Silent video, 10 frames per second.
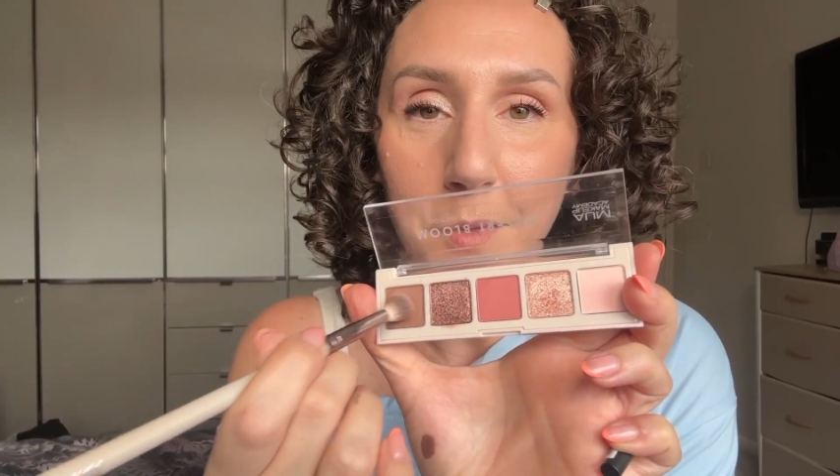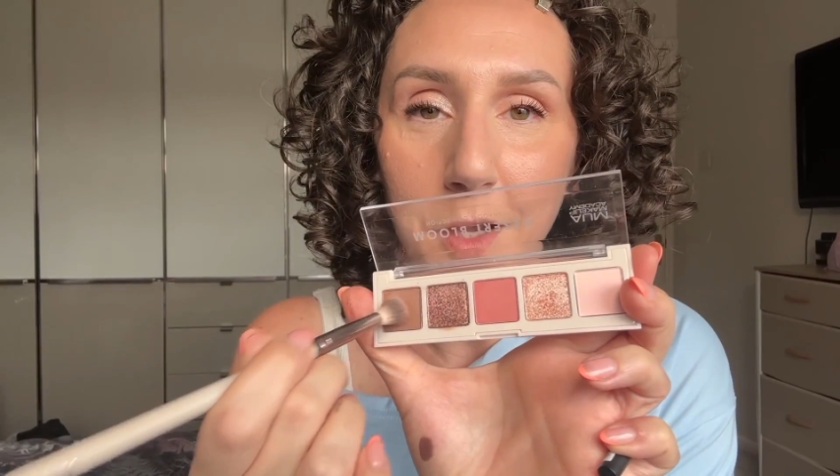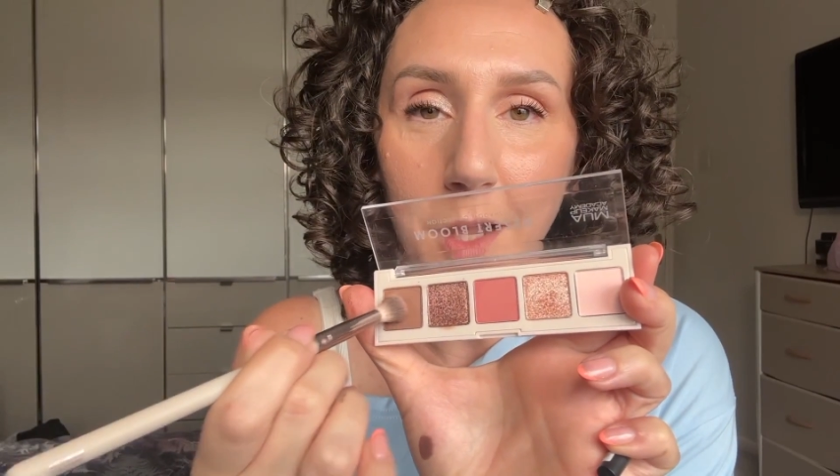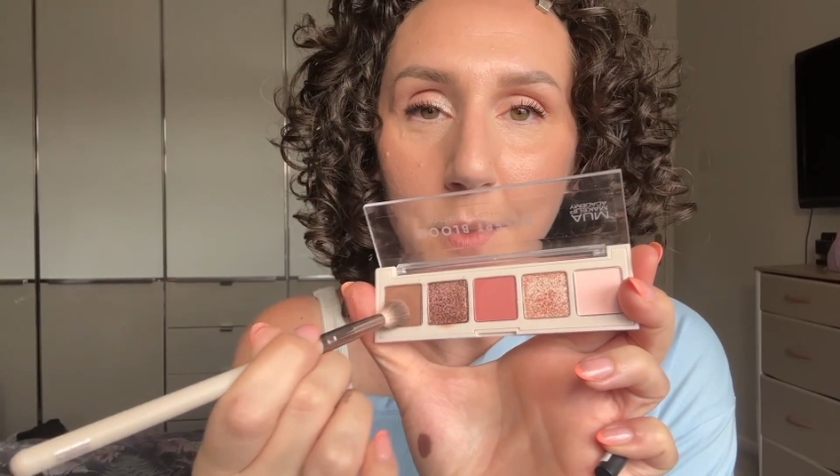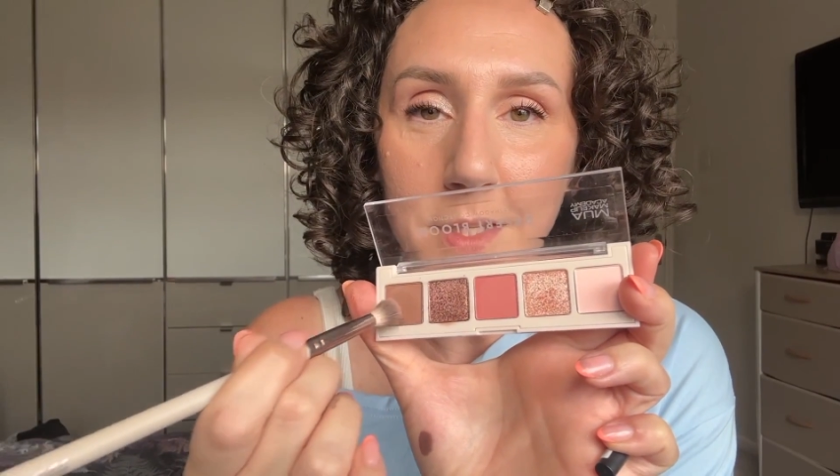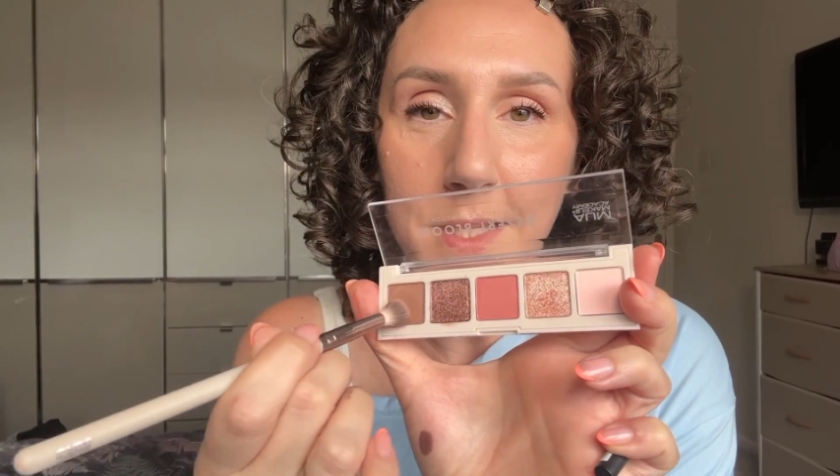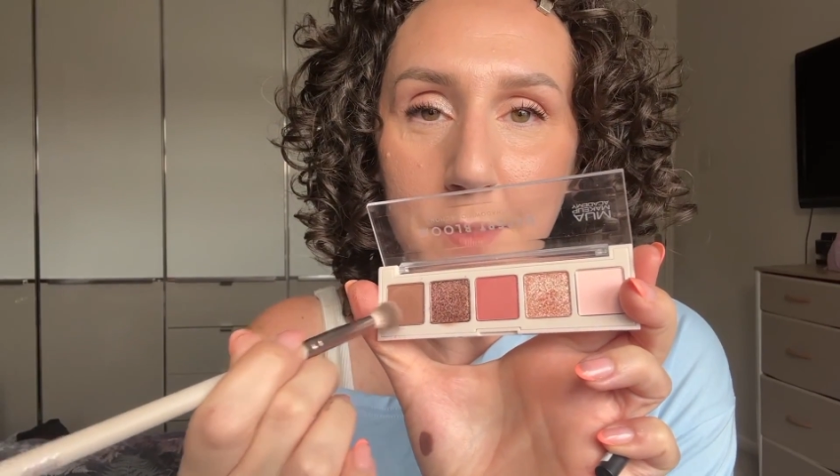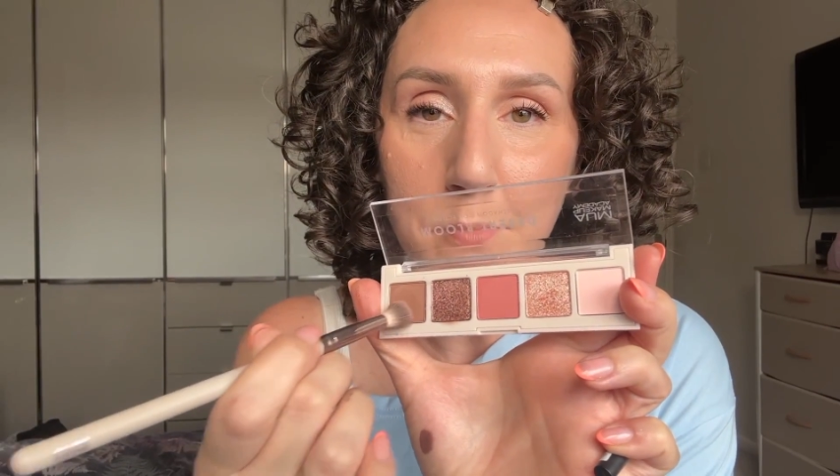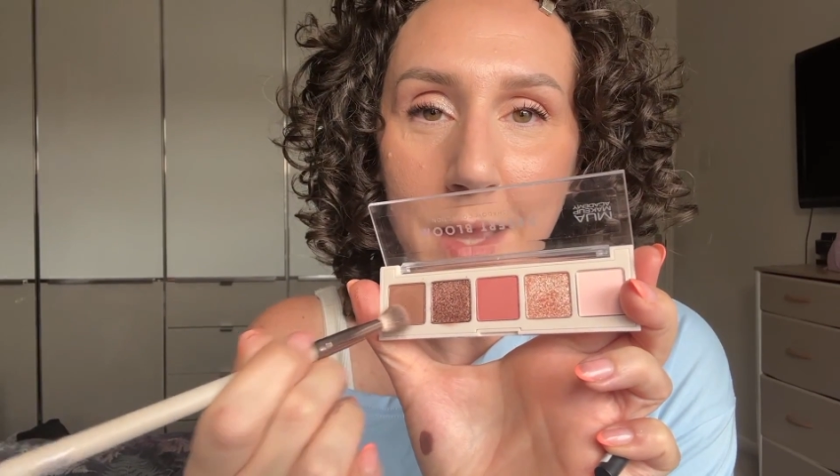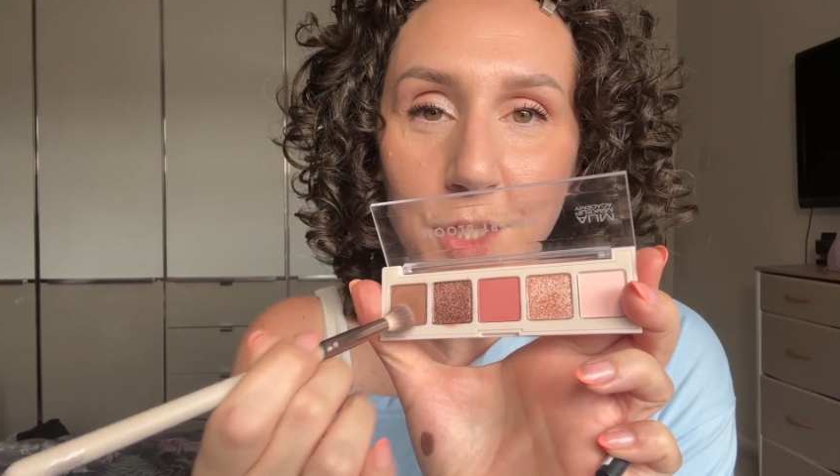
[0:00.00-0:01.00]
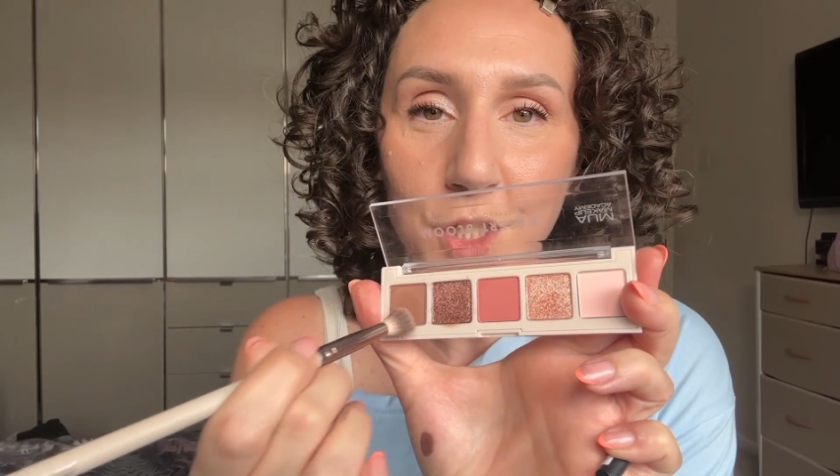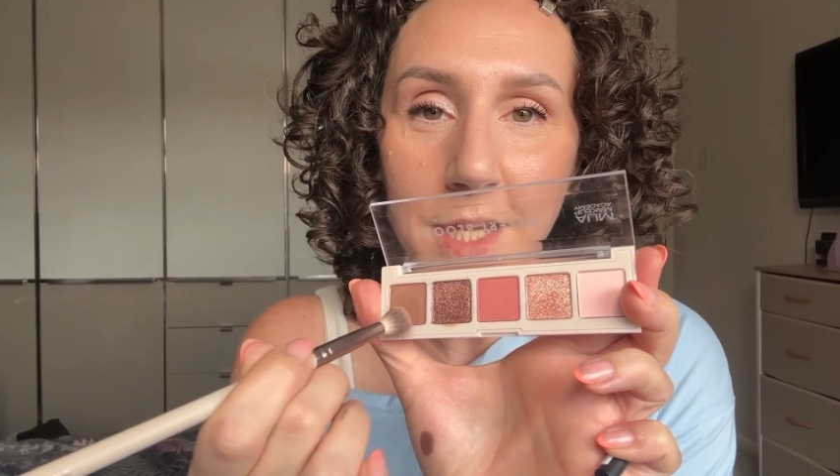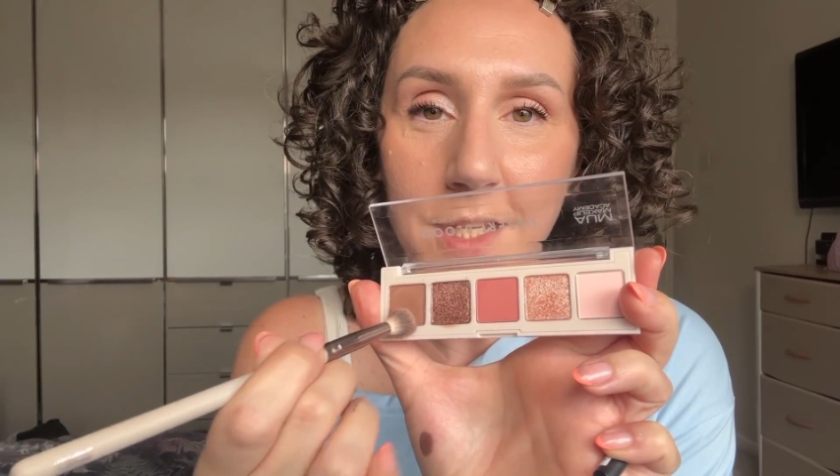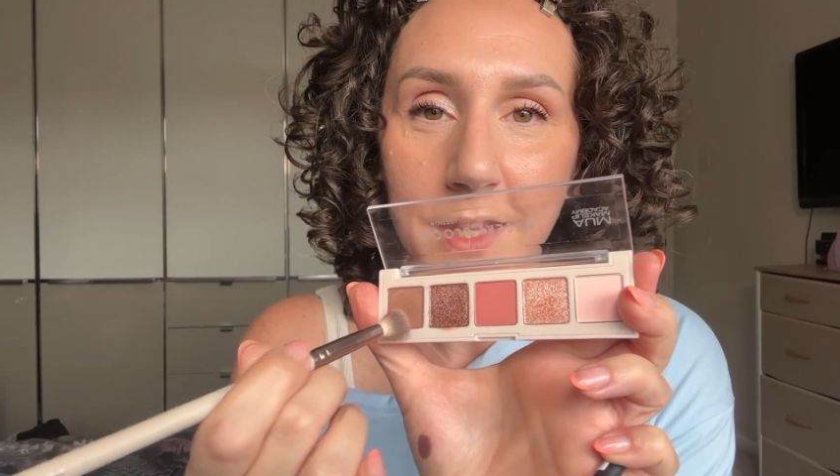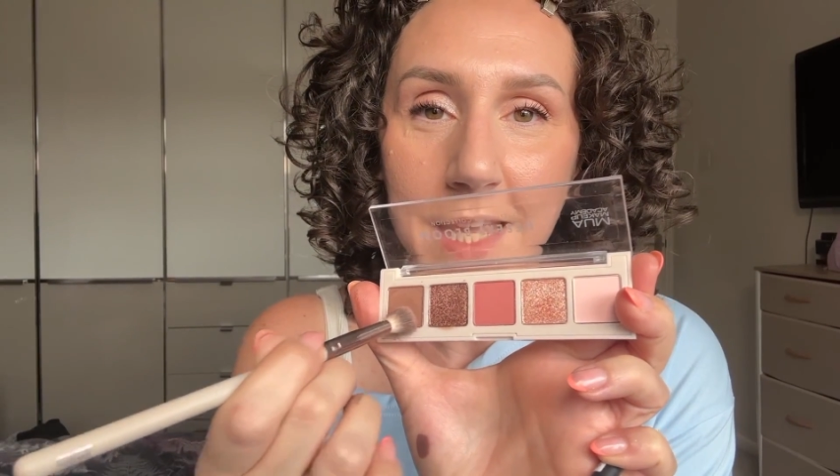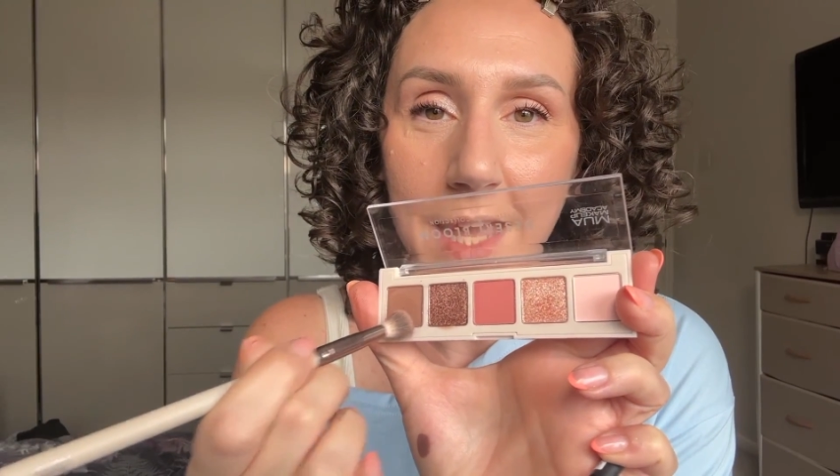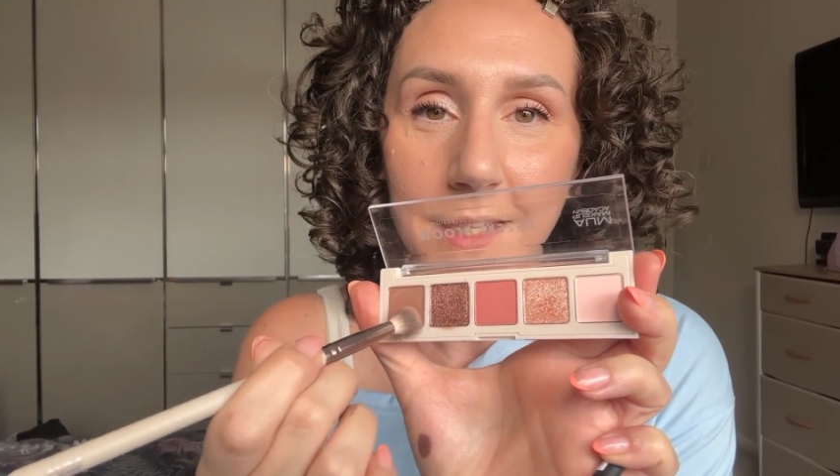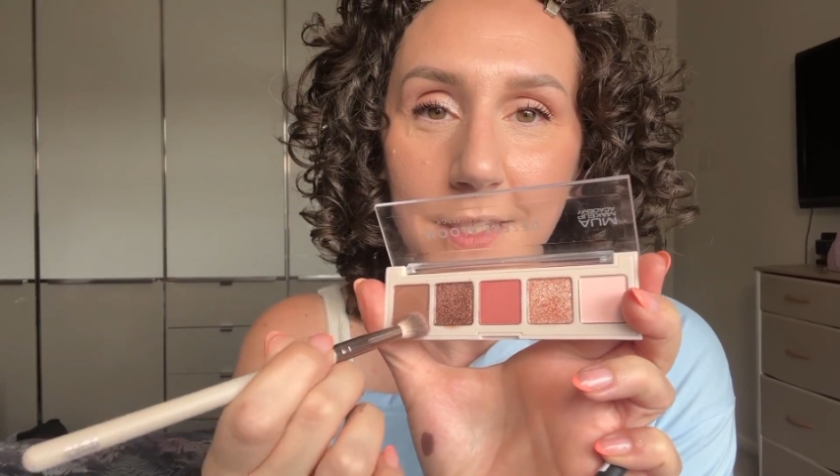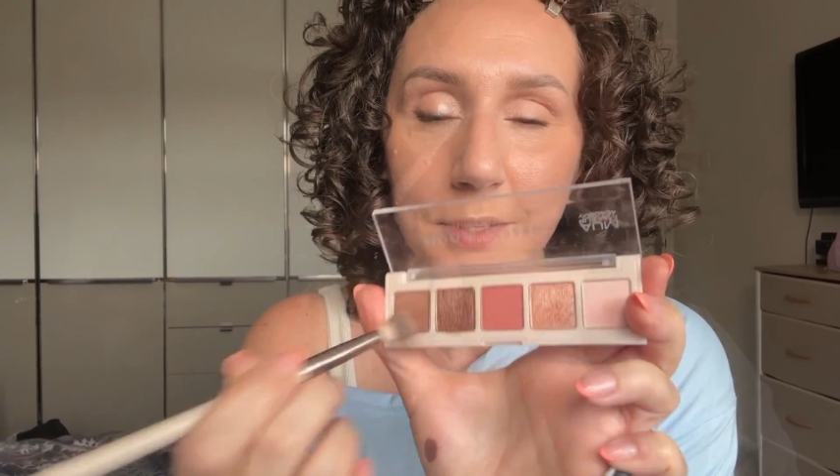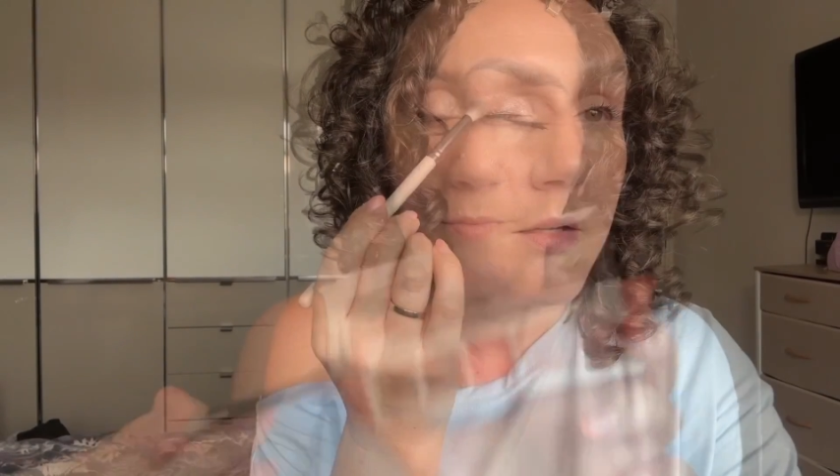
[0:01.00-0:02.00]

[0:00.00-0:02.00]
going to go into this matte shade at the end.